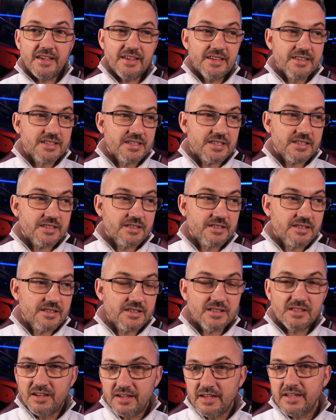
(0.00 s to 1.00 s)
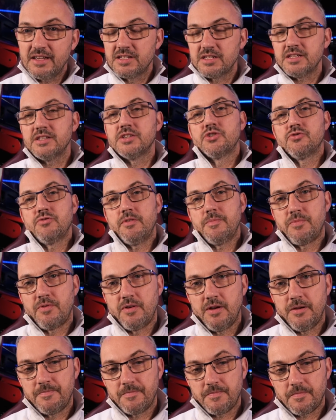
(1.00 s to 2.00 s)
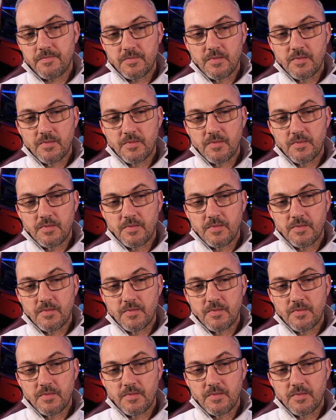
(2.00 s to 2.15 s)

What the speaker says: is that he's injury prone.